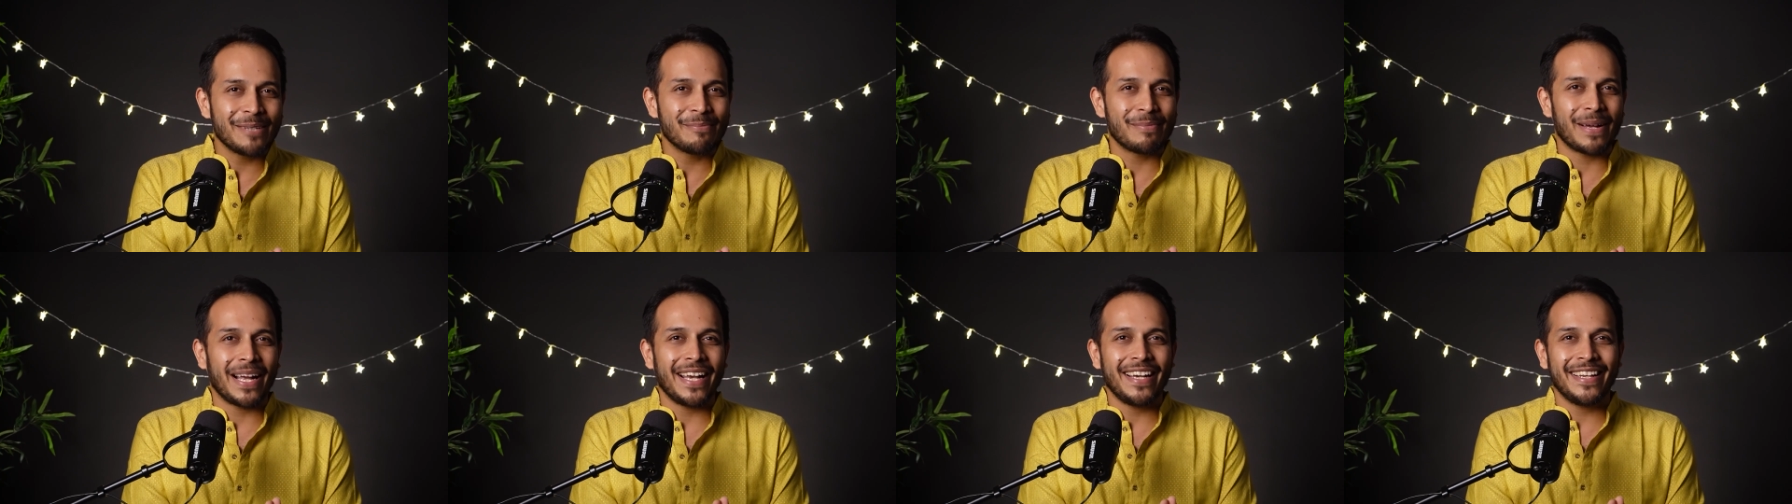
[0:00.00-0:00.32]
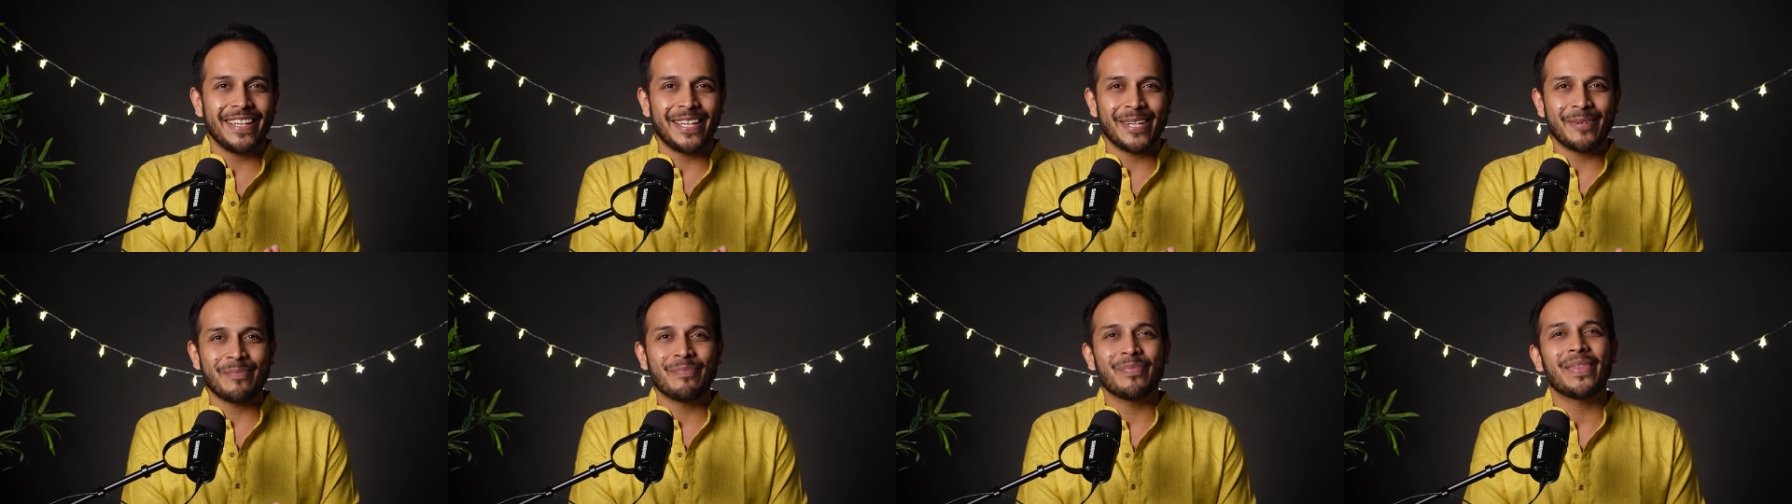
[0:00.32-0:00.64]

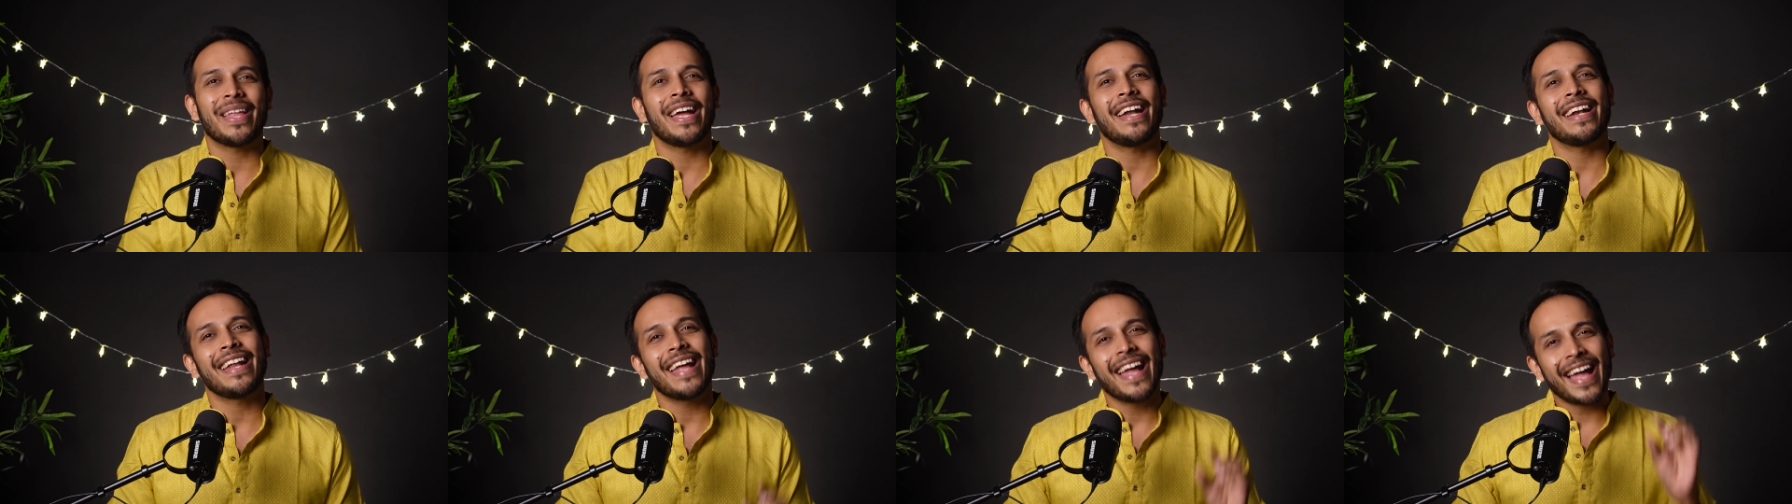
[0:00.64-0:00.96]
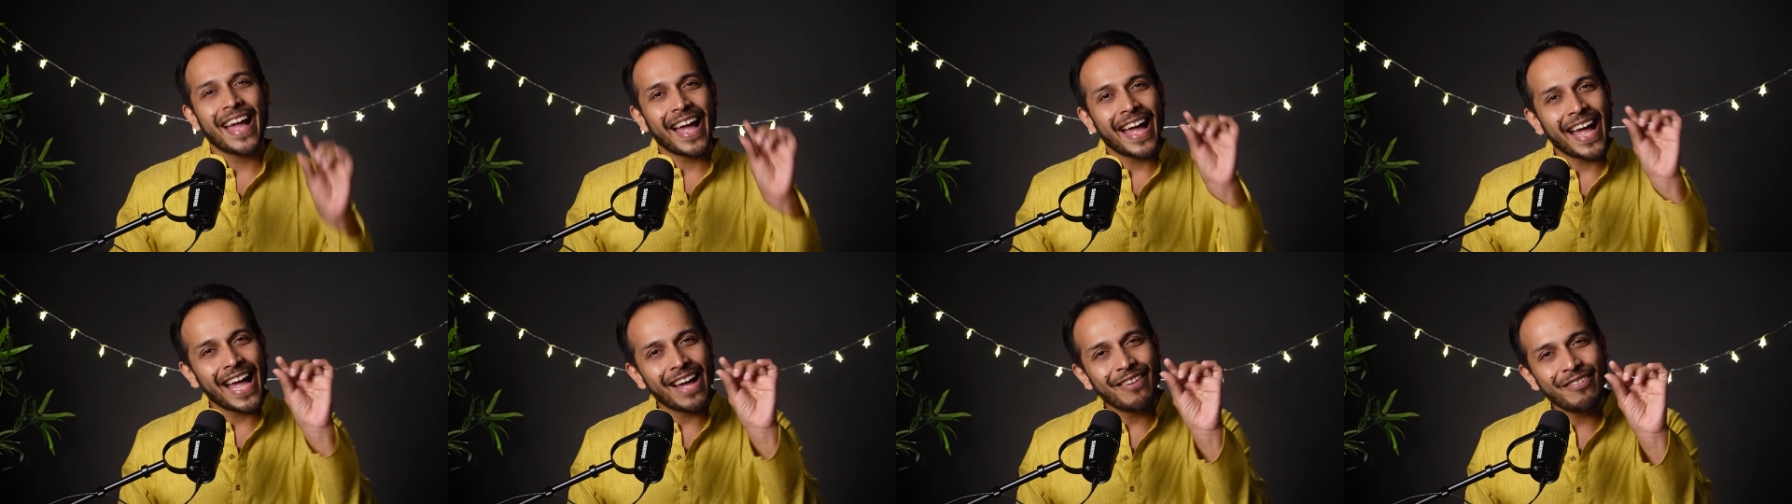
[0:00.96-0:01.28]
remind them that
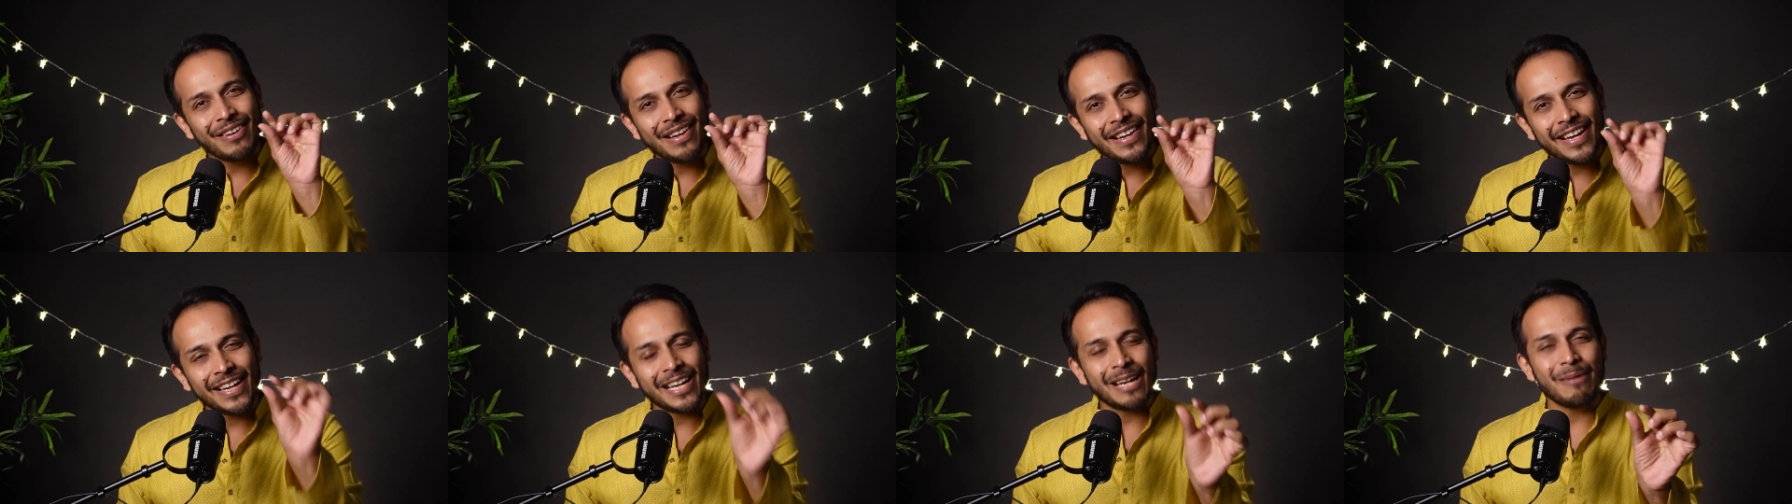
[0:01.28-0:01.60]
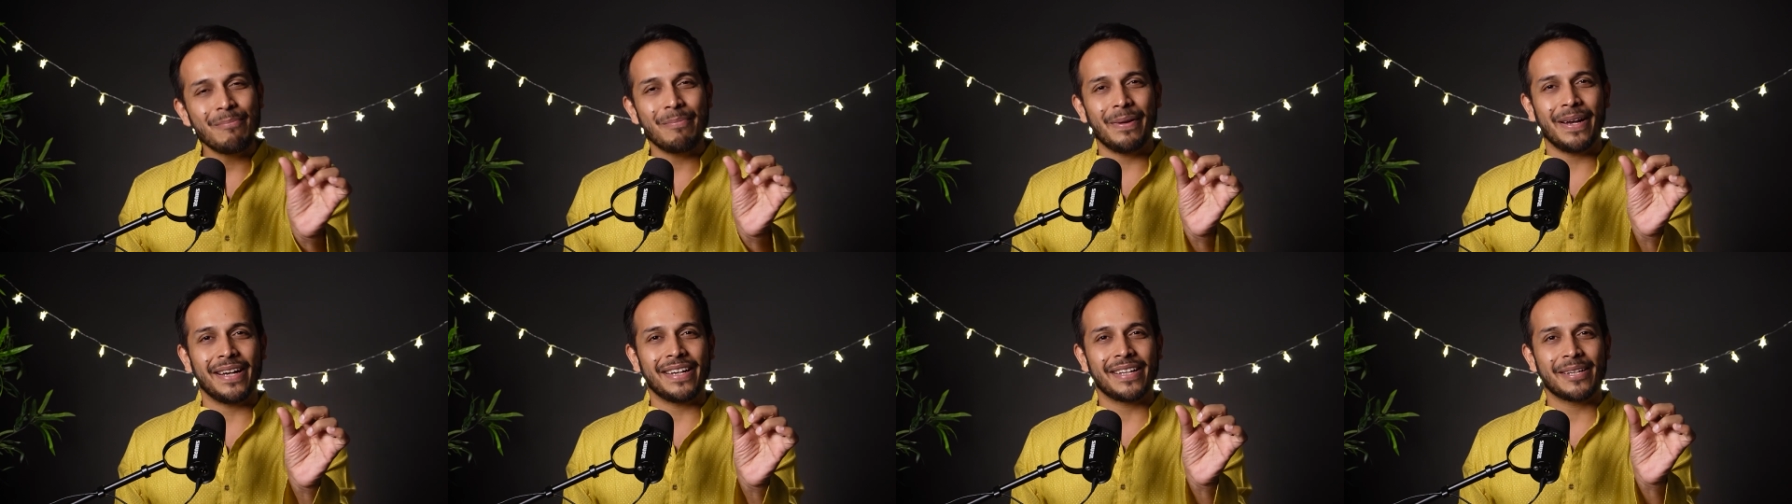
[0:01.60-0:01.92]
have a little
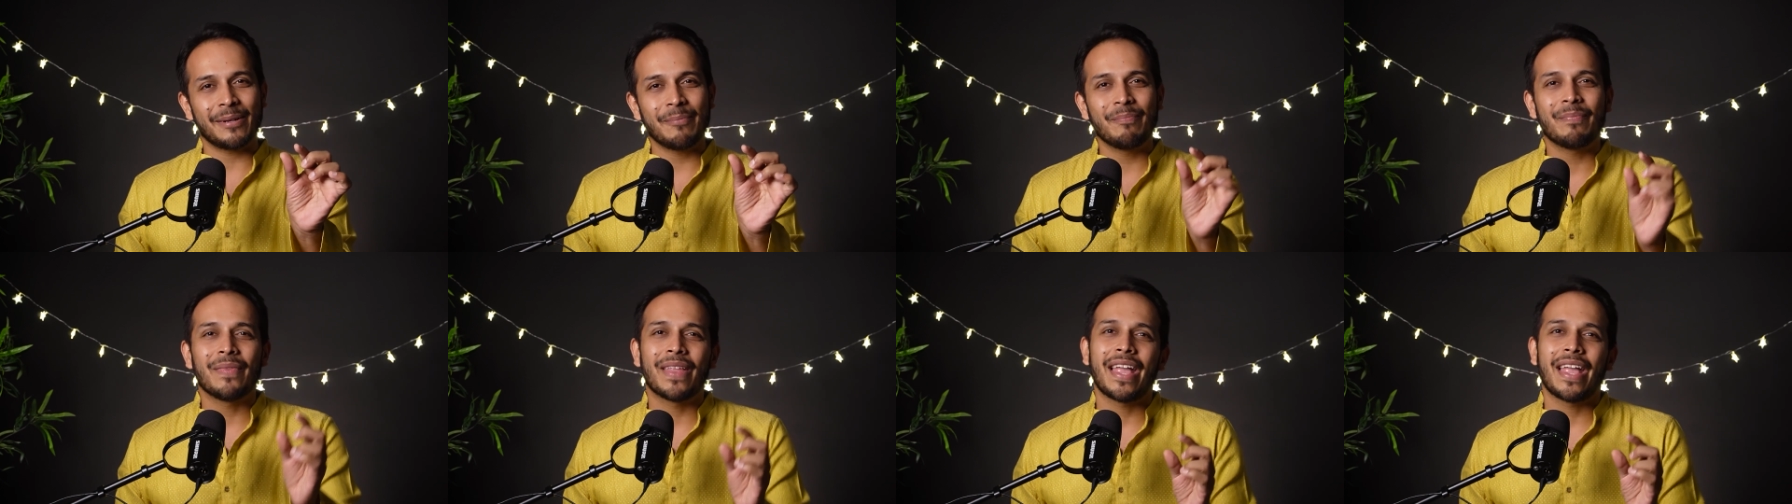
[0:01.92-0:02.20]
bit.